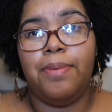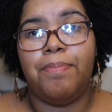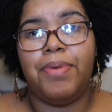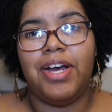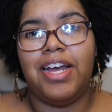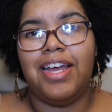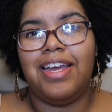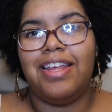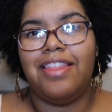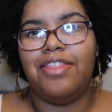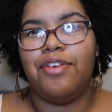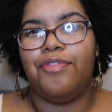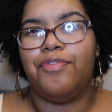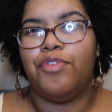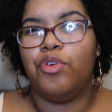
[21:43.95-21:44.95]
but
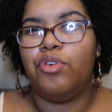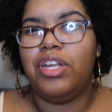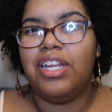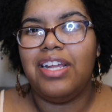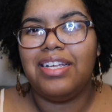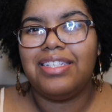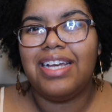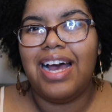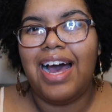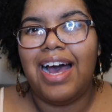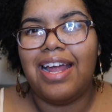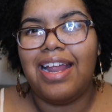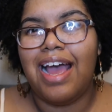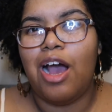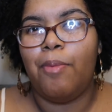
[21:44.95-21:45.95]
the fruitiness
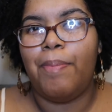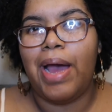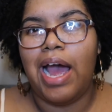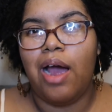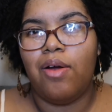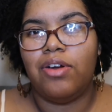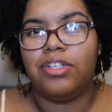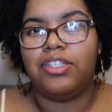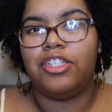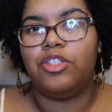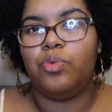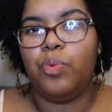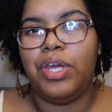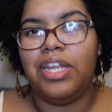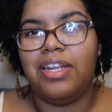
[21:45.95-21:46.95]
kind of outpowers the
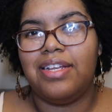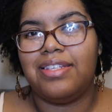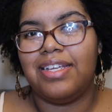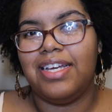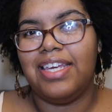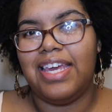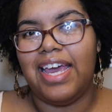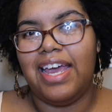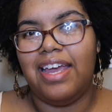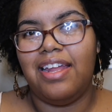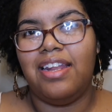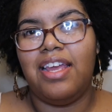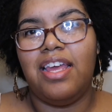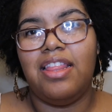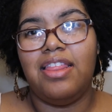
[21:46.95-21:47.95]
sweetness
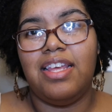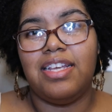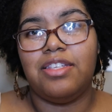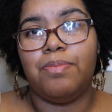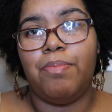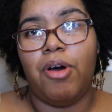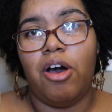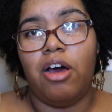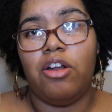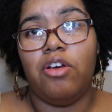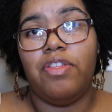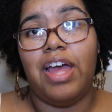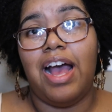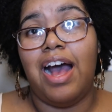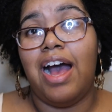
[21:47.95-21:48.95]
again in this
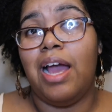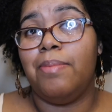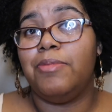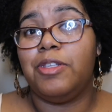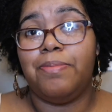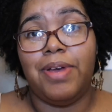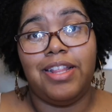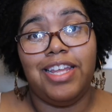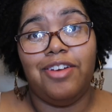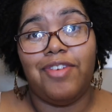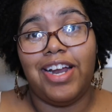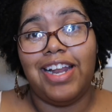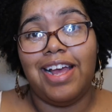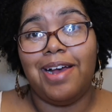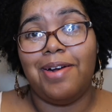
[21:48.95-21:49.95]
bottle that I'm smelling
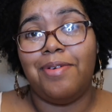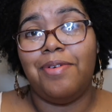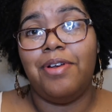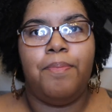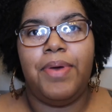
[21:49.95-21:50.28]
right now.